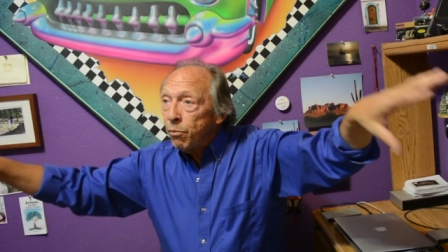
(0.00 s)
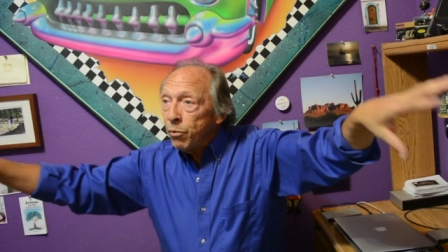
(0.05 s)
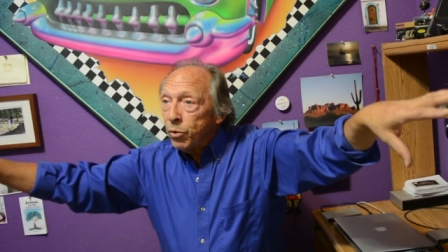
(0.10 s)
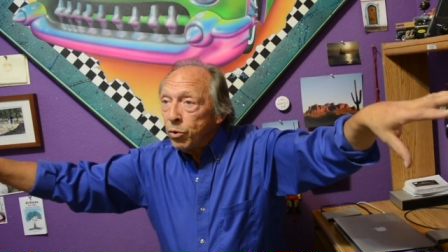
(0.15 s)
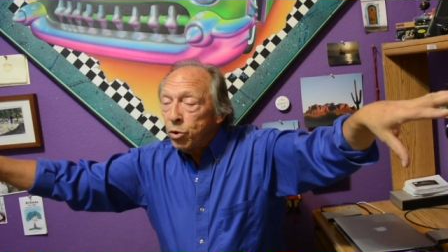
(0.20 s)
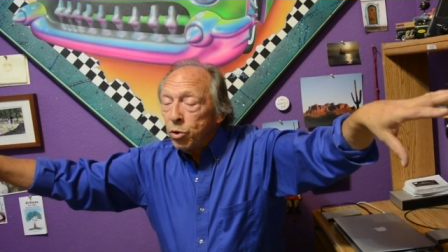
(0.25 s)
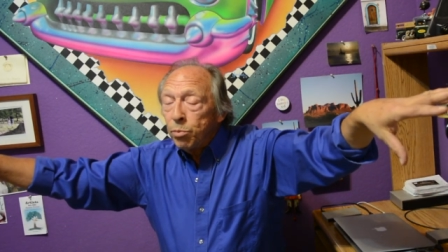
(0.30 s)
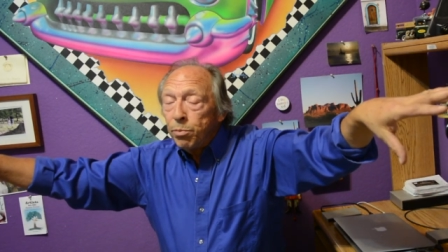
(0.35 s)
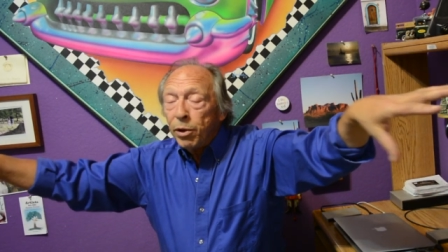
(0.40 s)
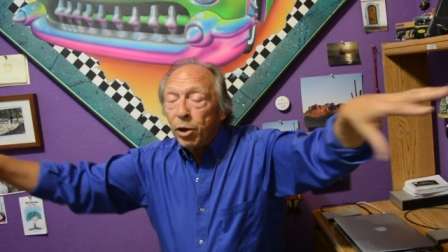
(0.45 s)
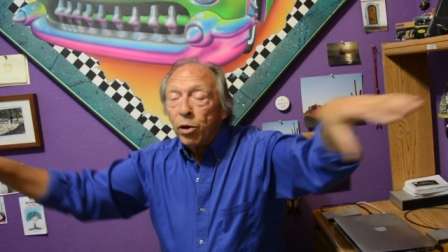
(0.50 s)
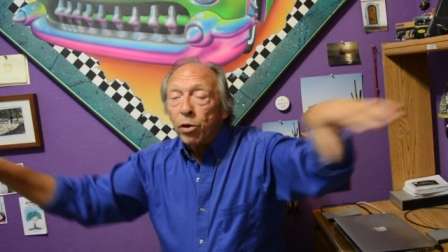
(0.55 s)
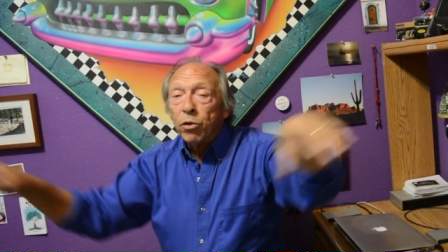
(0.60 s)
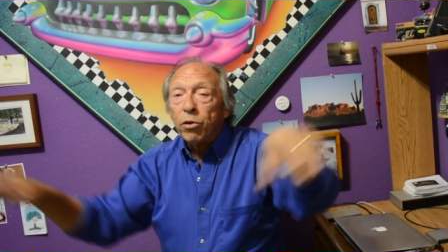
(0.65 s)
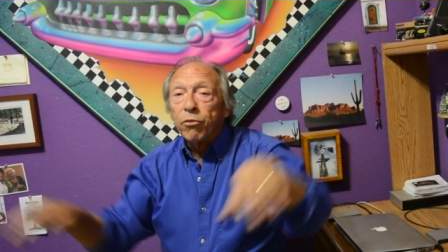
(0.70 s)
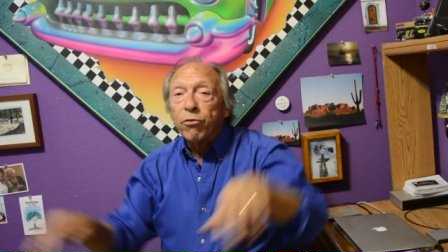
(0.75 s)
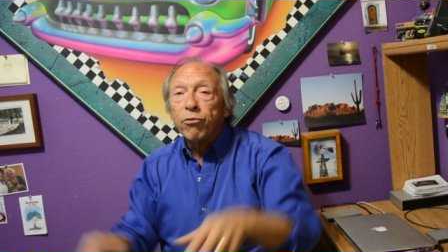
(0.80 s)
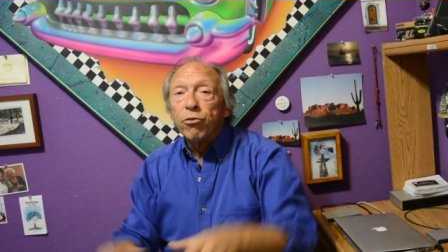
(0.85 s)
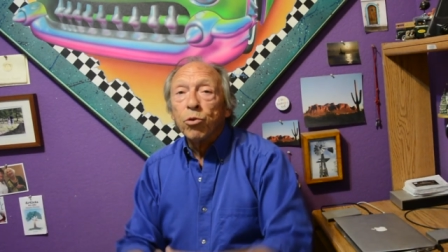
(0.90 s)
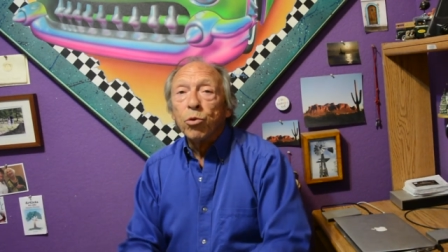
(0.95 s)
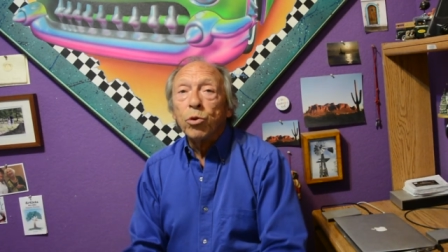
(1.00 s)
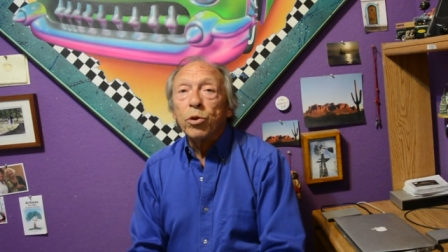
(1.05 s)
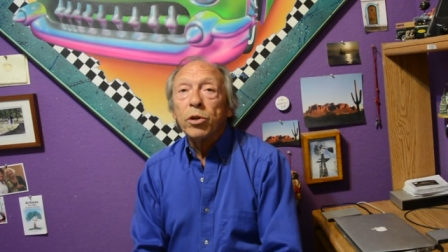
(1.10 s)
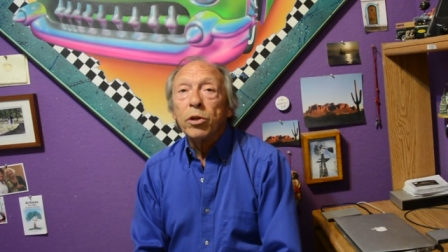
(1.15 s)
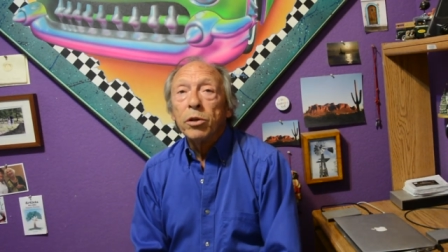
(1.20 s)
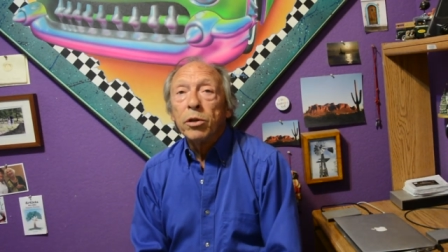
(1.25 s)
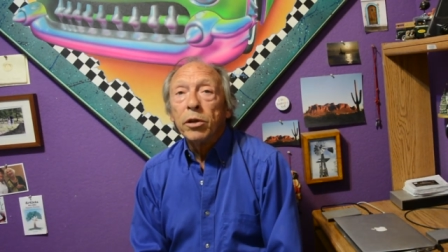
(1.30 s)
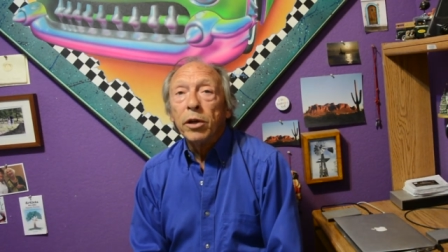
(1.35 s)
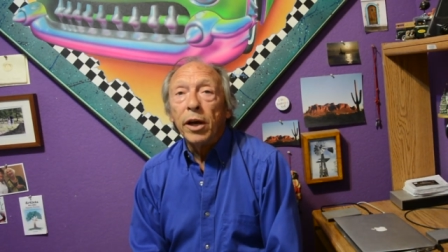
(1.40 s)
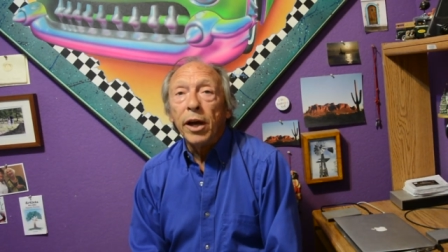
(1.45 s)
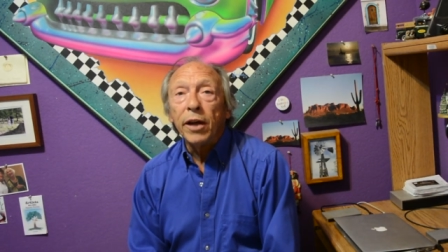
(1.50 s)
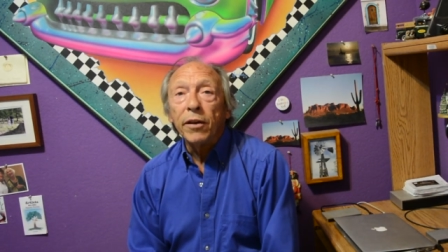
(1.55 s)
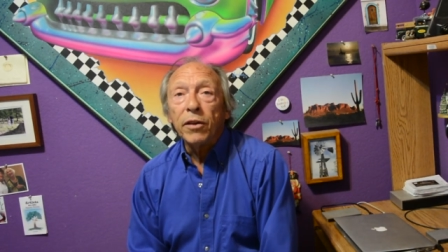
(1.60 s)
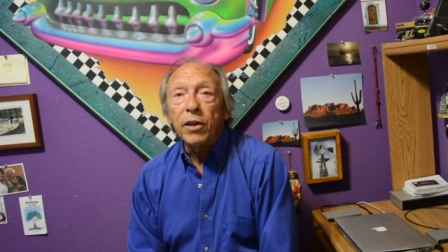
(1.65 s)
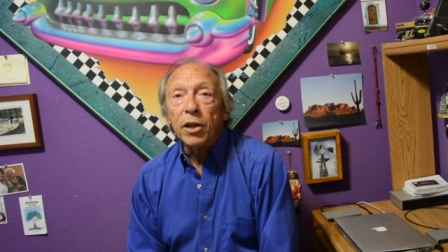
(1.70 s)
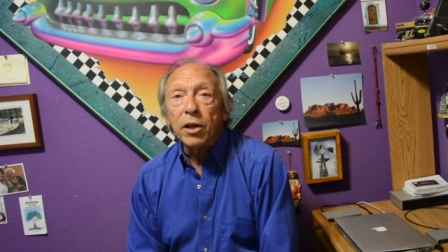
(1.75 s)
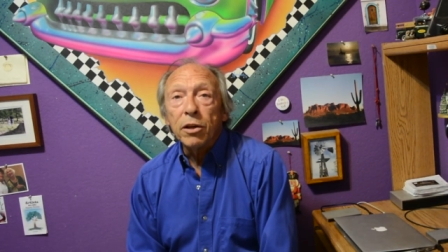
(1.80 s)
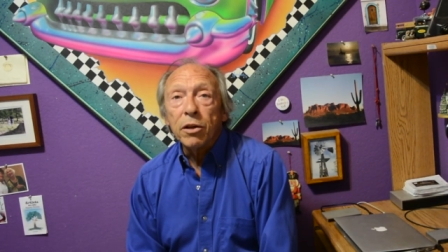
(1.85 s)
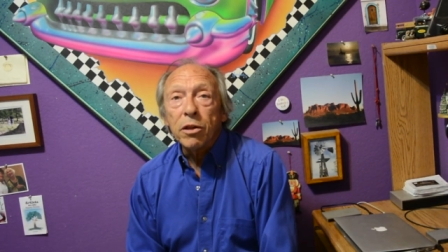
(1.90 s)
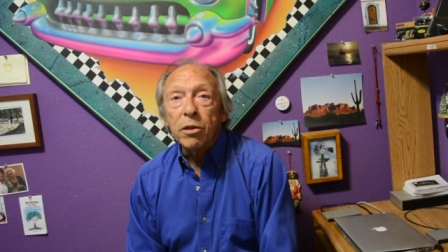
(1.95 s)
to bear the fruit at the
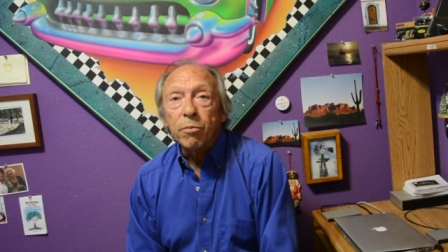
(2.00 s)
end of the